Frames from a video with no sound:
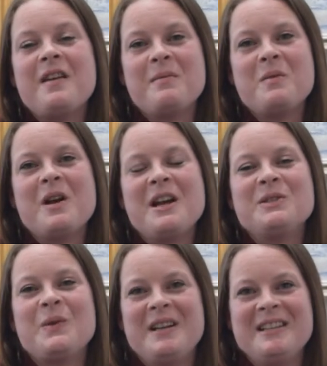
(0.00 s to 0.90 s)
February
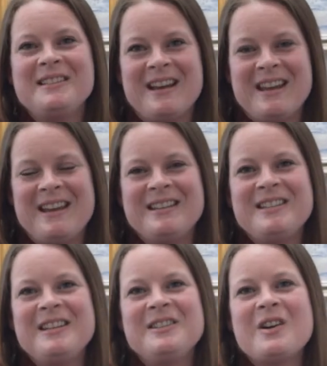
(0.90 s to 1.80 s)

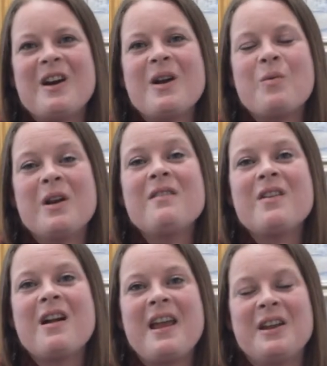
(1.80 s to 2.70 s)
22nd is one of
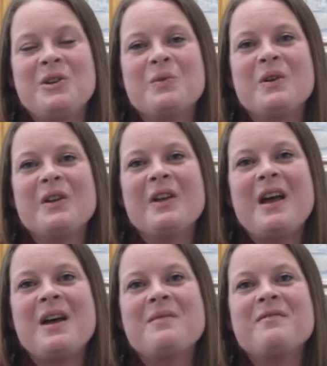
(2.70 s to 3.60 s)
our annual
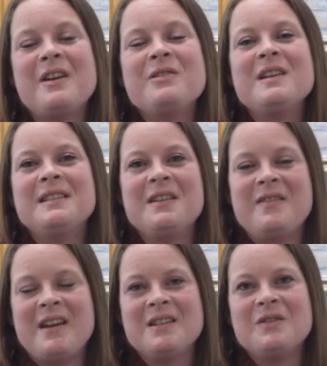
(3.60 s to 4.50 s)
fundraising
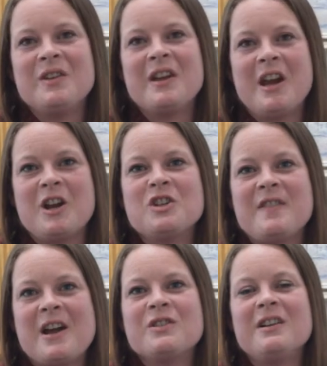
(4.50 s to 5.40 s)
events for the Carriage
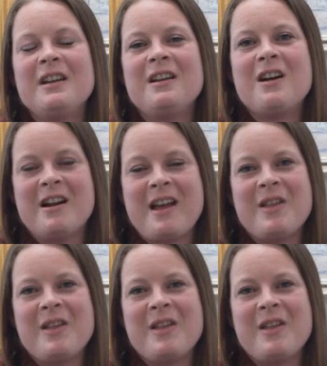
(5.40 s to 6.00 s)
Factory Art